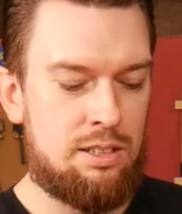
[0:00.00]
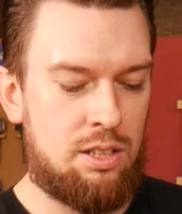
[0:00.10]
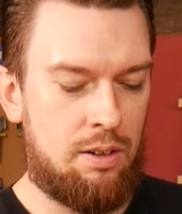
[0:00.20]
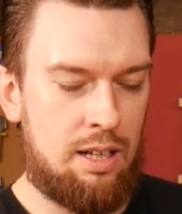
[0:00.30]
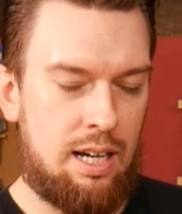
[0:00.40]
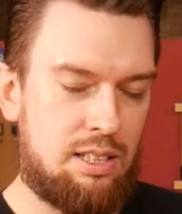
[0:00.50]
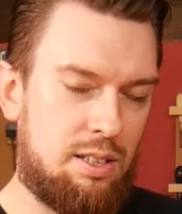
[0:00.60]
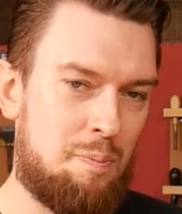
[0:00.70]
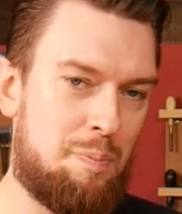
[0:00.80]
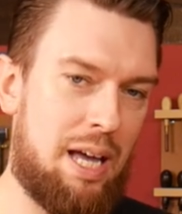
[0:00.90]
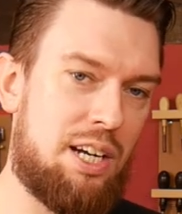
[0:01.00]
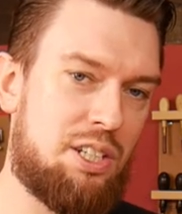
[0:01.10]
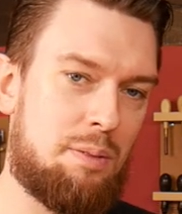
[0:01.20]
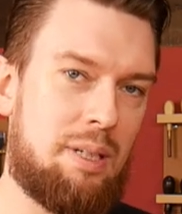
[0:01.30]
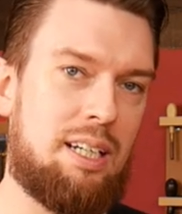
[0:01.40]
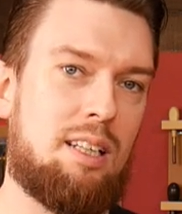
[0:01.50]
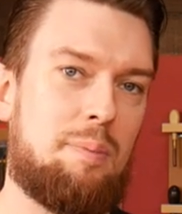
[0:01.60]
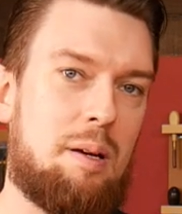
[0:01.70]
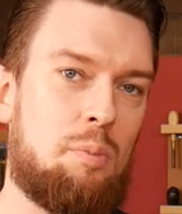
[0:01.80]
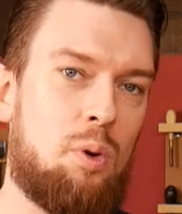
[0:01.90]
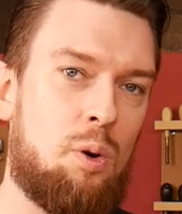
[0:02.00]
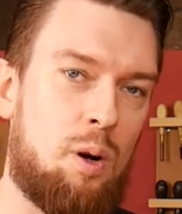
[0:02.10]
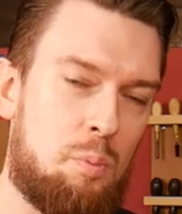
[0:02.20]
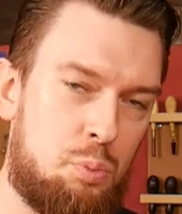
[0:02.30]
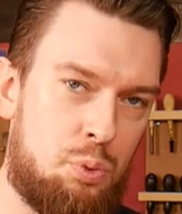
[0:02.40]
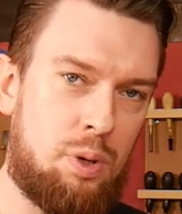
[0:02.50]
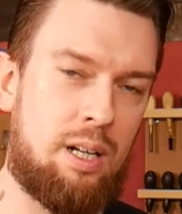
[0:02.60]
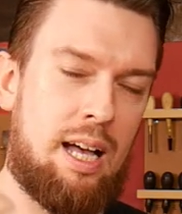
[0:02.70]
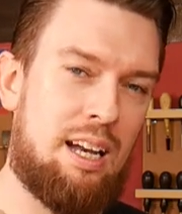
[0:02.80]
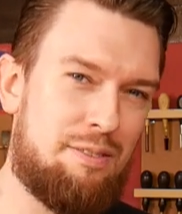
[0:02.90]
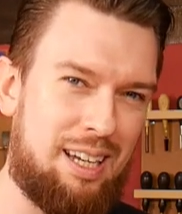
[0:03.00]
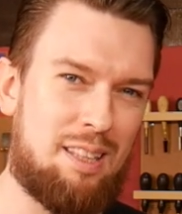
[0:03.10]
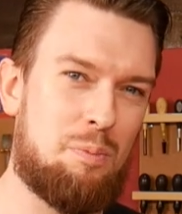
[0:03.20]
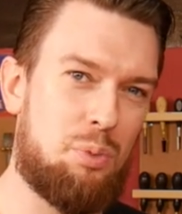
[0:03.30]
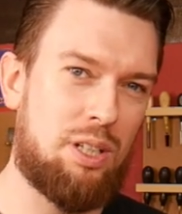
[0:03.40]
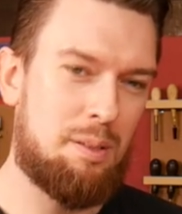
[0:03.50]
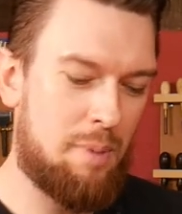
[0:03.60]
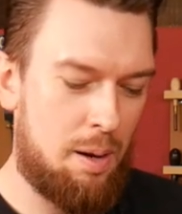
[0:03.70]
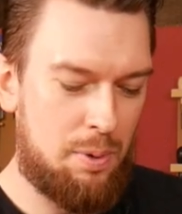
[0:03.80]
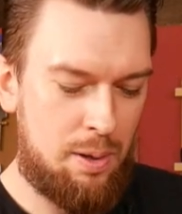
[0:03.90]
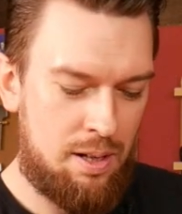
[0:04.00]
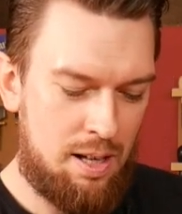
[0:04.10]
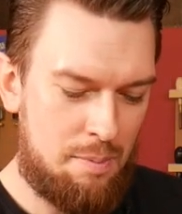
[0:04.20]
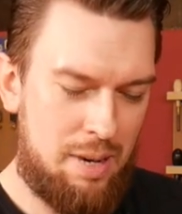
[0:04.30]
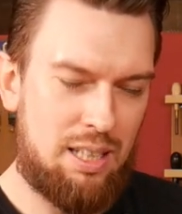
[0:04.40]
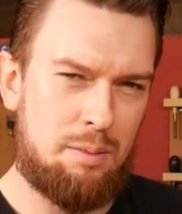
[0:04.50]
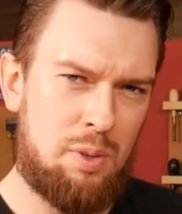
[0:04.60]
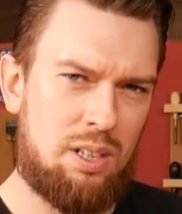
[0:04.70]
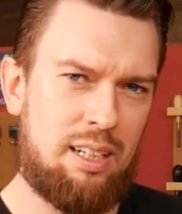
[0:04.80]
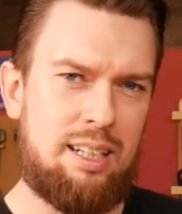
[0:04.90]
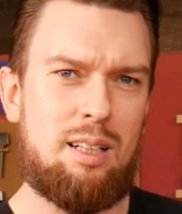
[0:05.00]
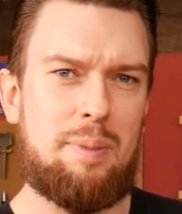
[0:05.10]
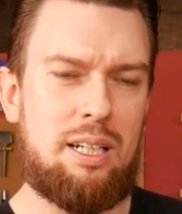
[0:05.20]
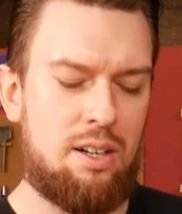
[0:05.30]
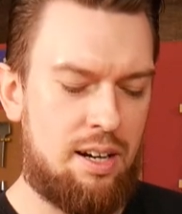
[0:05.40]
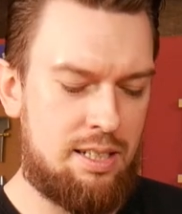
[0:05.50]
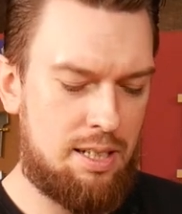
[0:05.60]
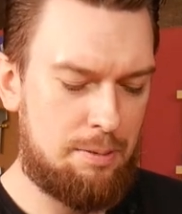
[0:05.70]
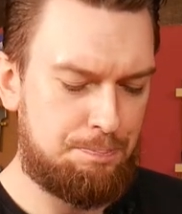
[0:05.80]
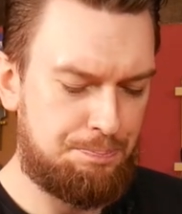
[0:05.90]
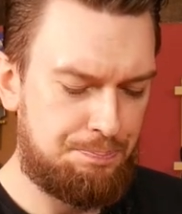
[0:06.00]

So I like to embellish them a little bit more, bring, elevate them, bring them up and make them look a little bit nicer.